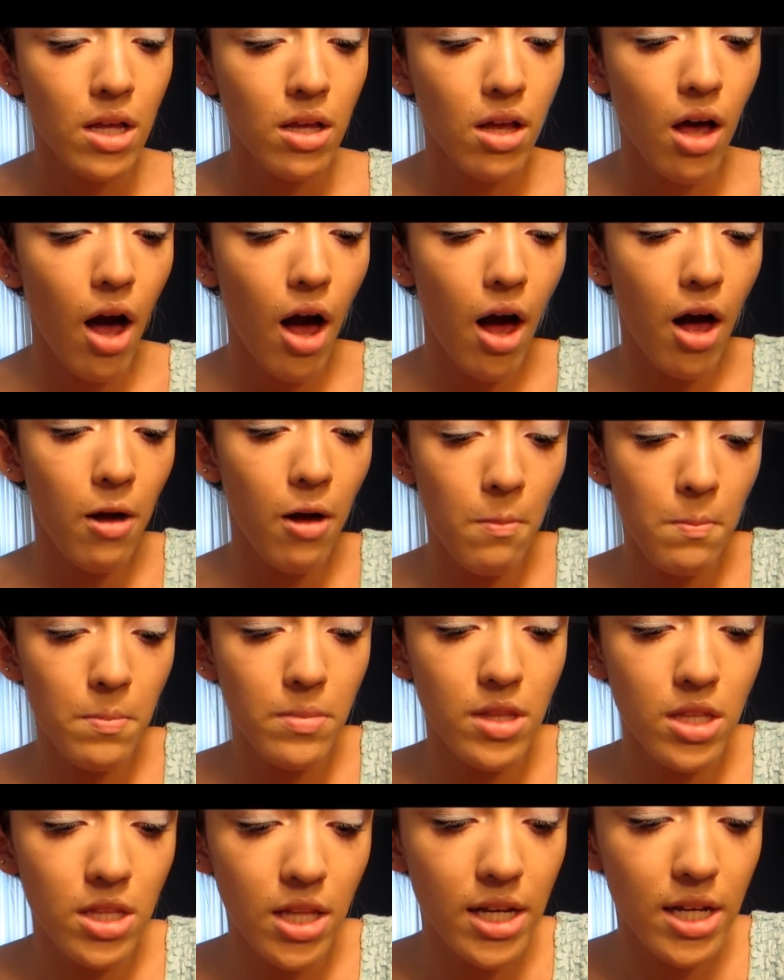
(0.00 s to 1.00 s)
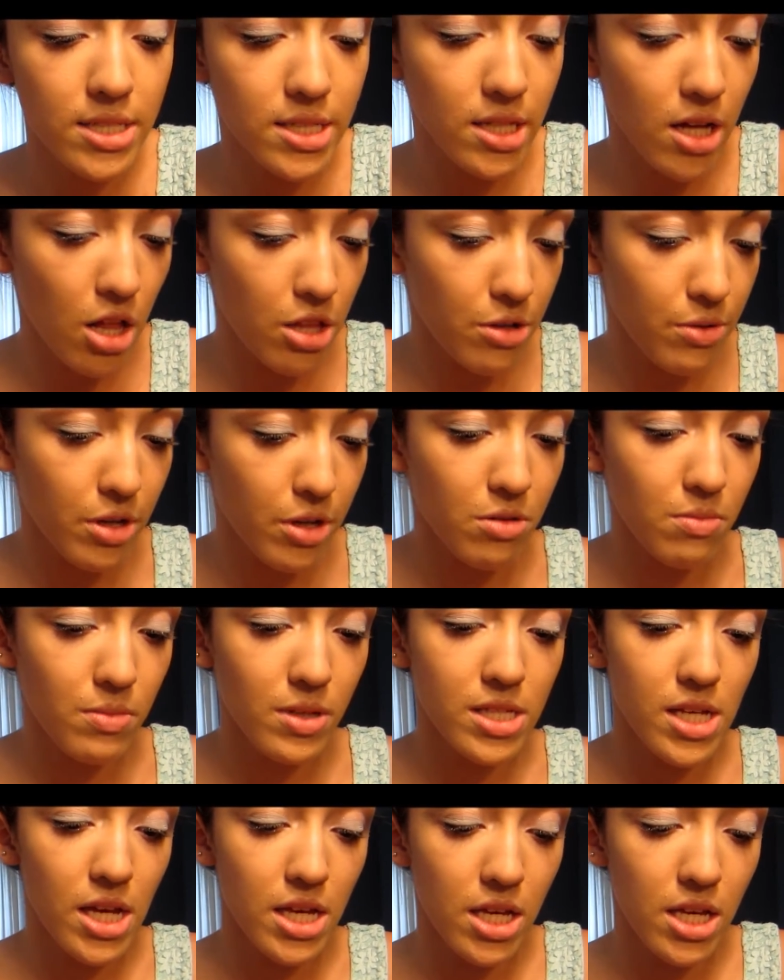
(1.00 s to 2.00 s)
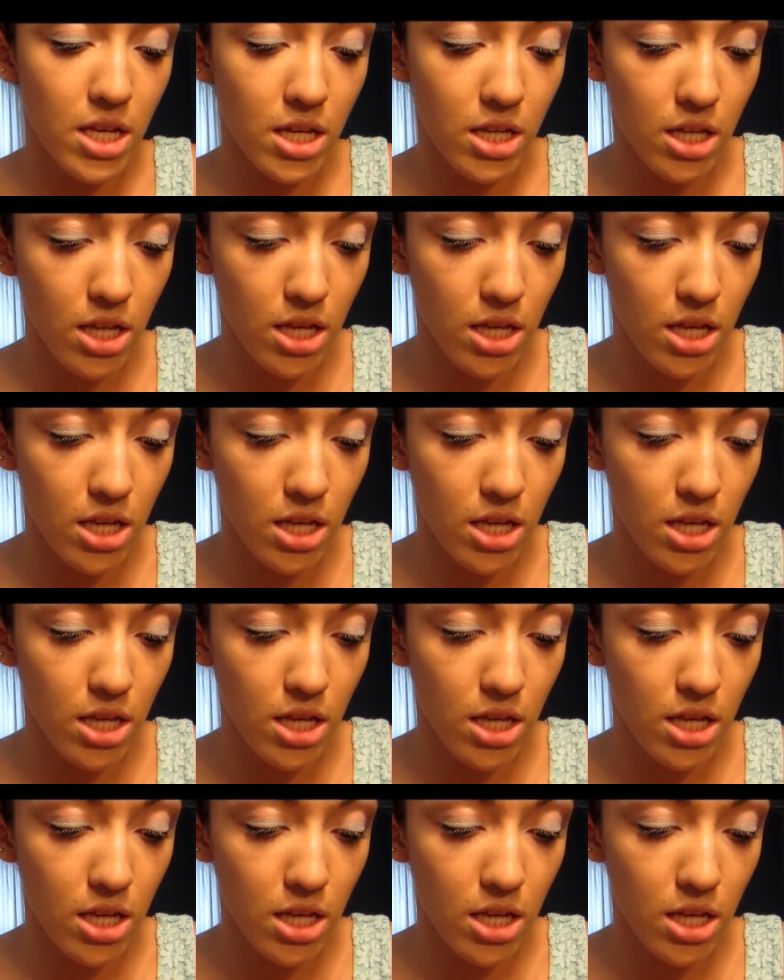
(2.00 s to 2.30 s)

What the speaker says: The next color we're going to be taking